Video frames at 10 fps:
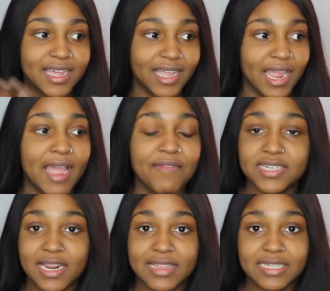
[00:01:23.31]
like, I
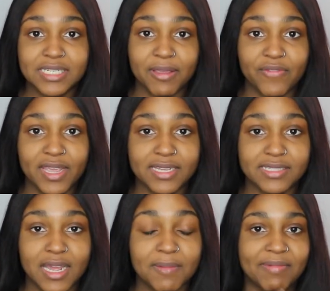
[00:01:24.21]
haven't done anything to my
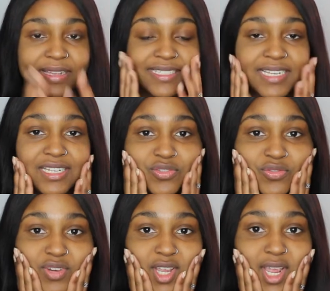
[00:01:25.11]
face, and my skin is
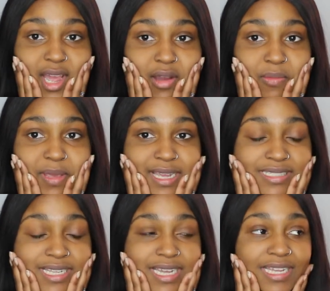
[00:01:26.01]
freaking out
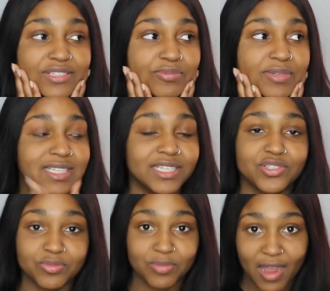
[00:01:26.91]
because it gets really
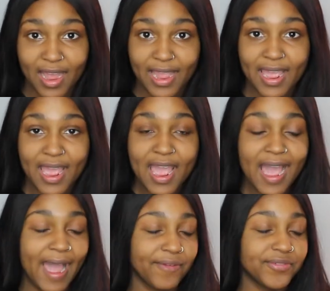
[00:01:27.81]
dry
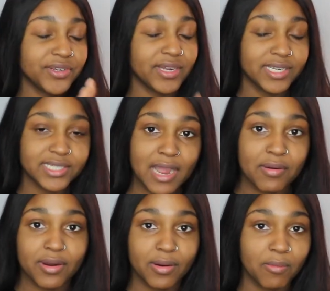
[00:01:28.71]
after I
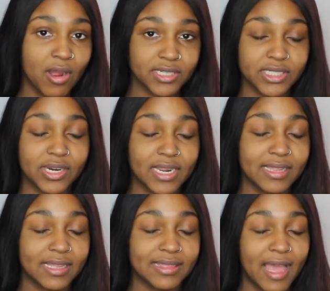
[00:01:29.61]
shower or wash it or
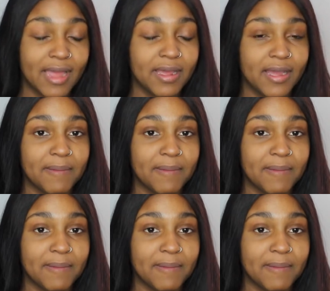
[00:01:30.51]
anything like that,